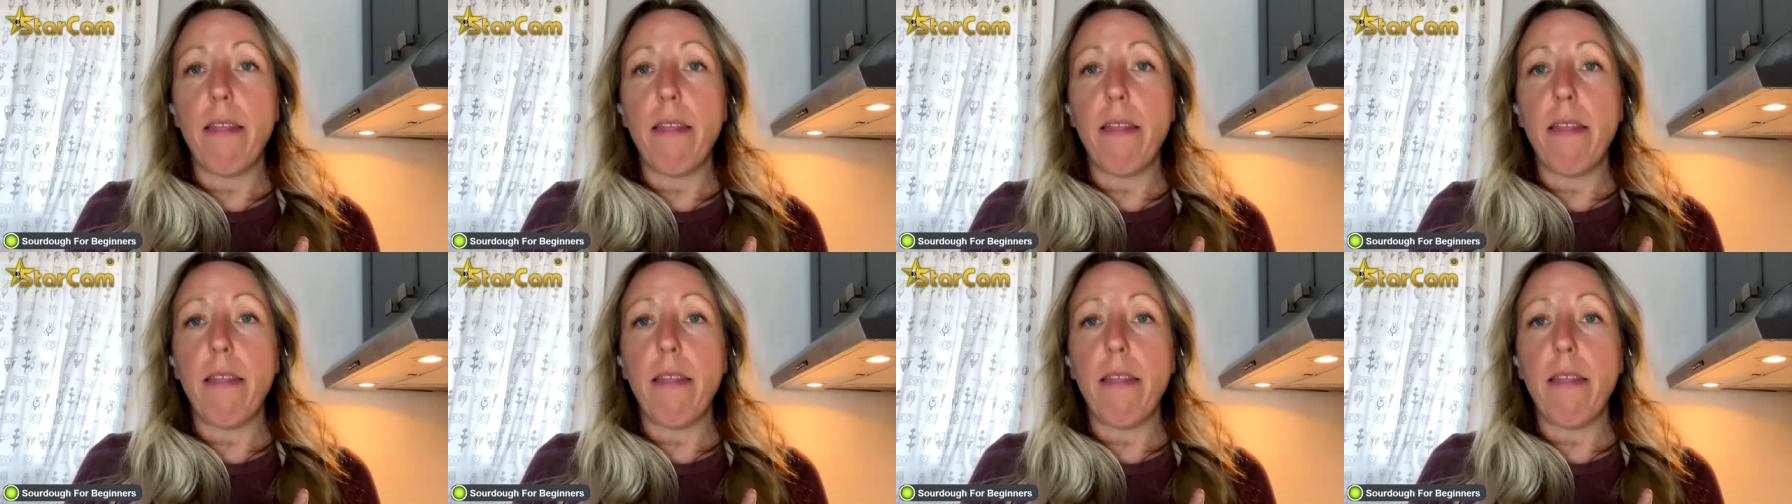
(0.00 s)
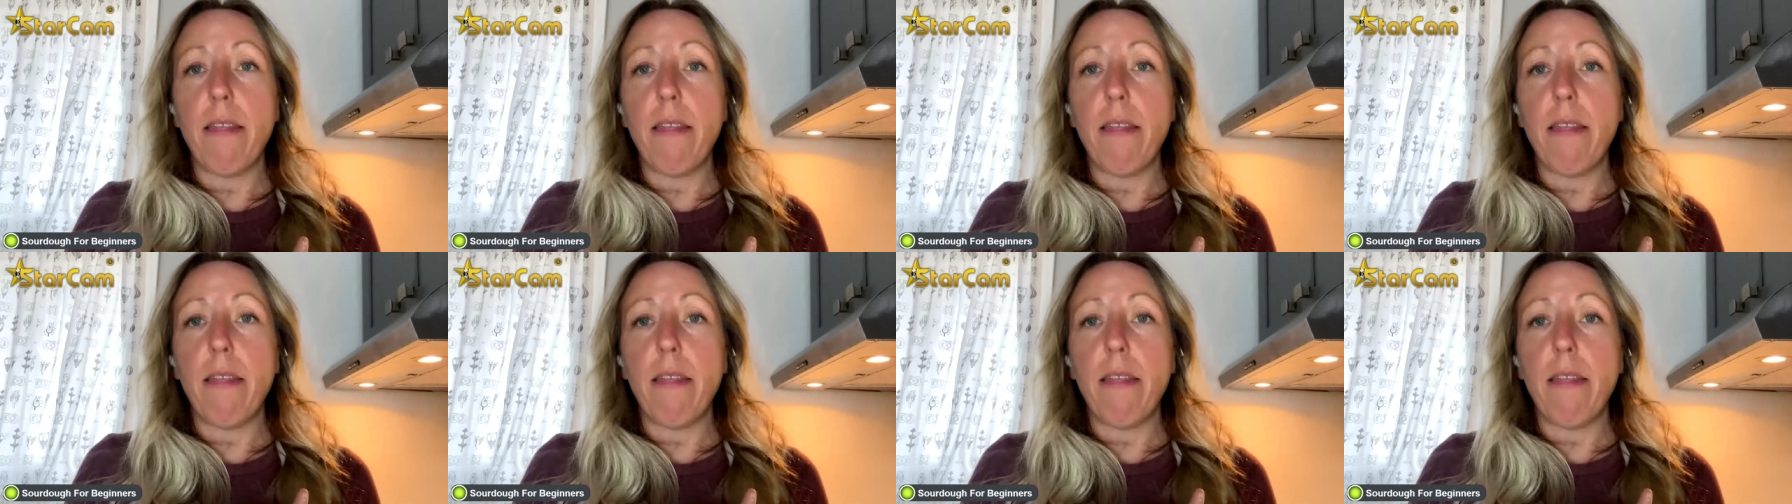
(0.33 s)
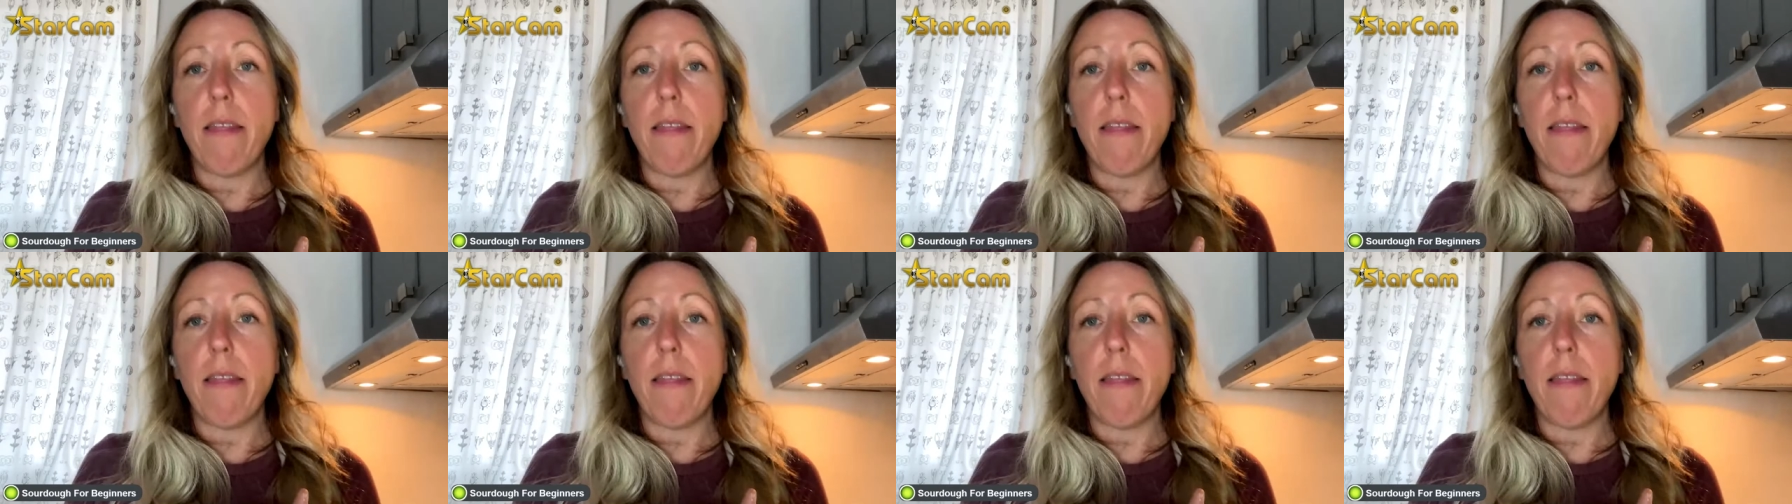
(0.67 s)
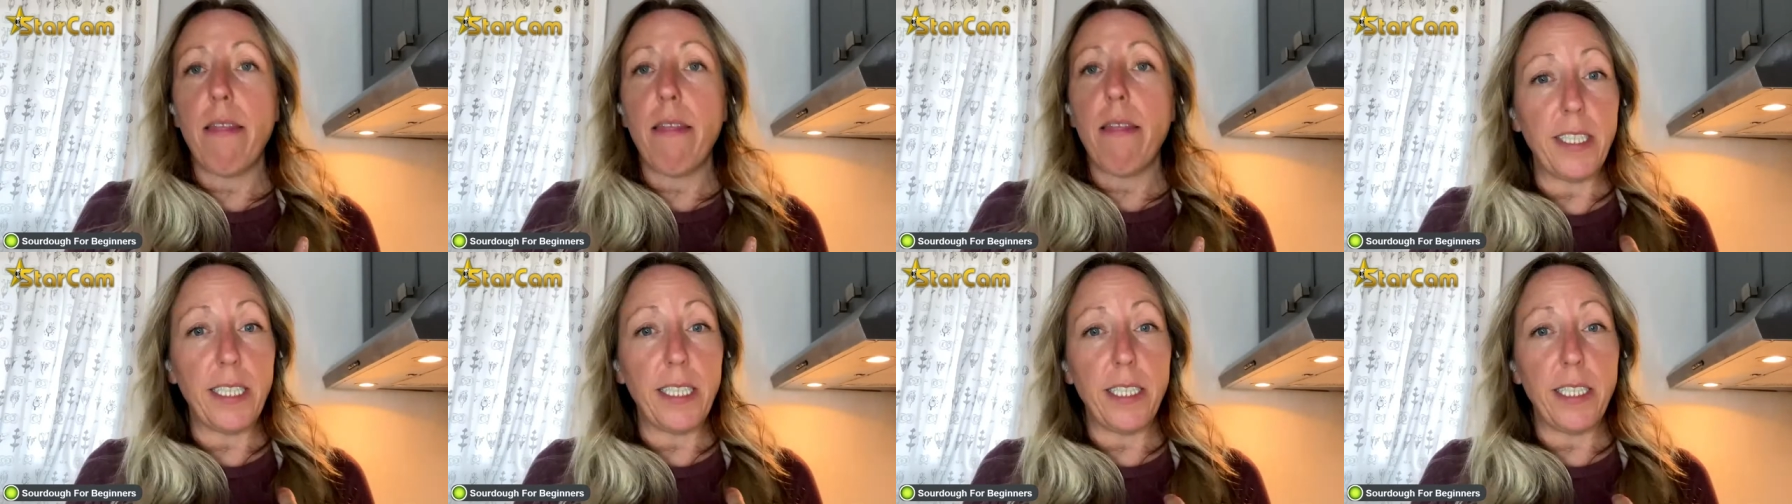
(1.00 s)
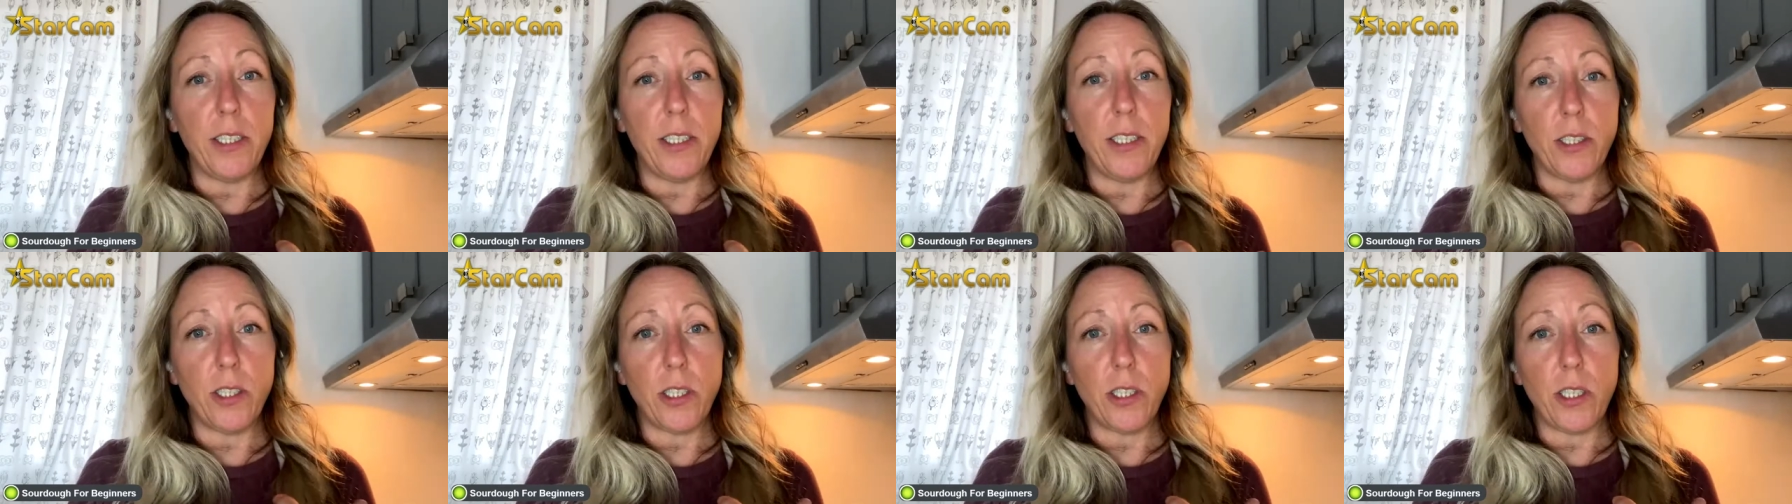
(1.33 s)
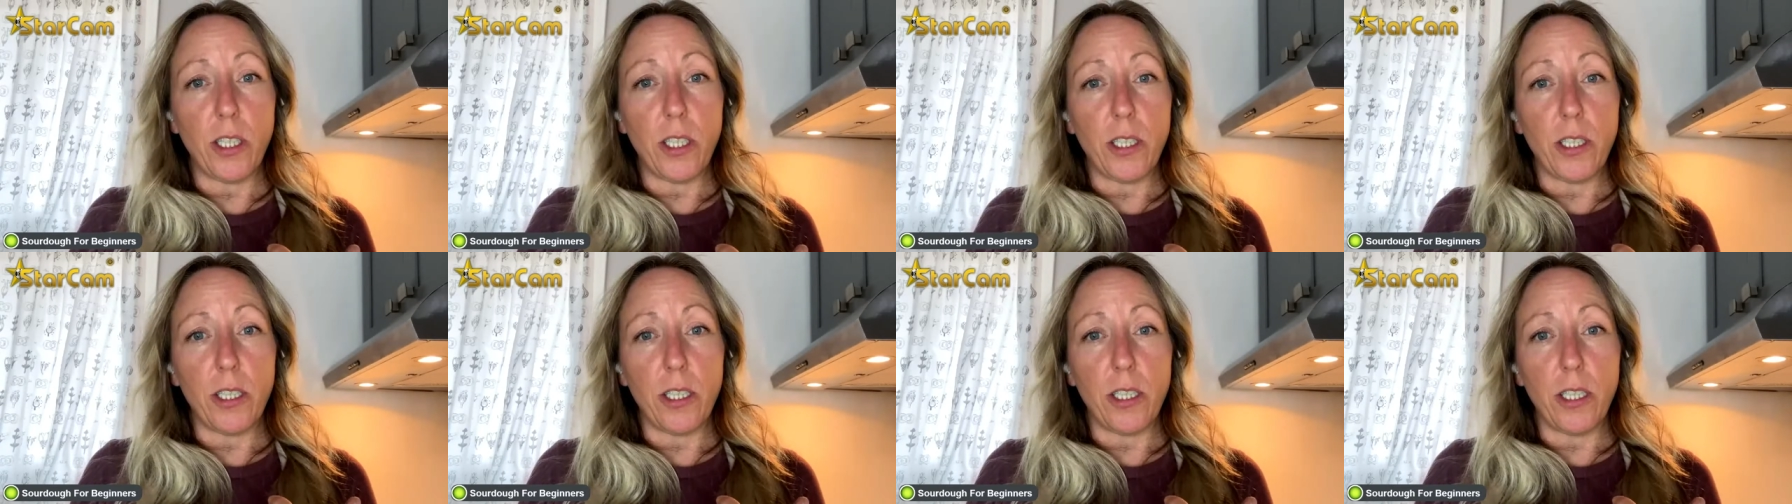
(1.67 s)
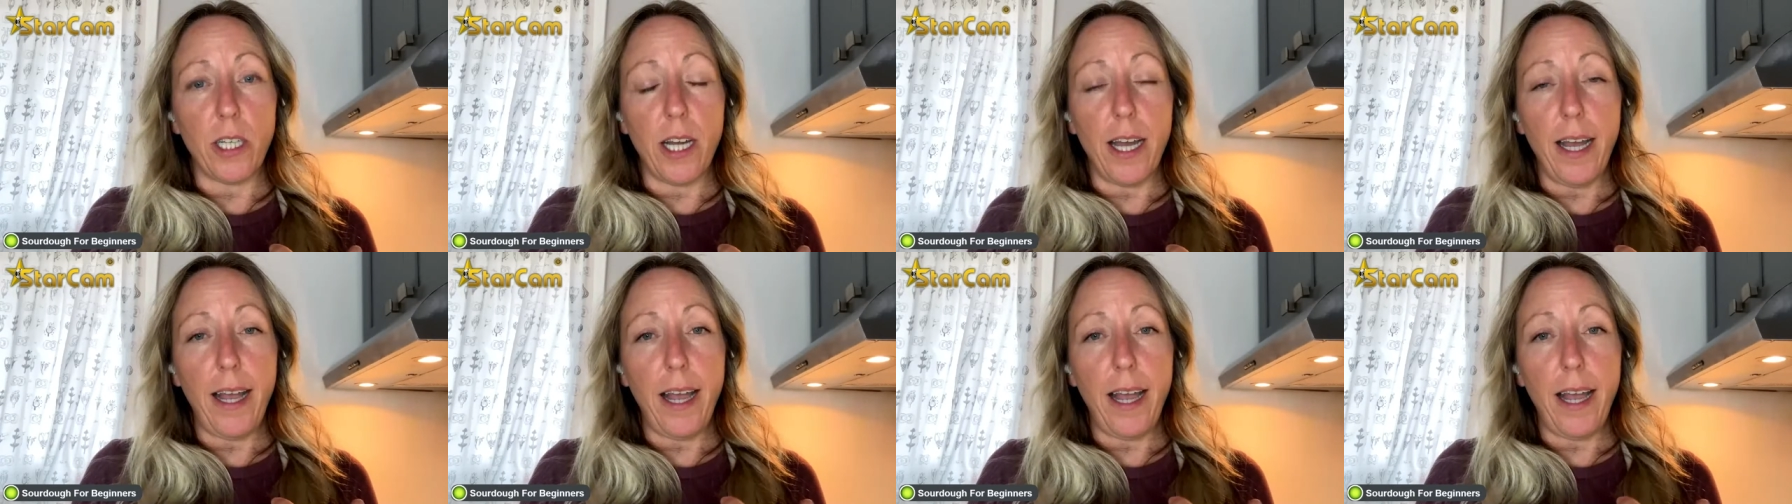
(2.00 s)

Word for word: then consider feeding your starter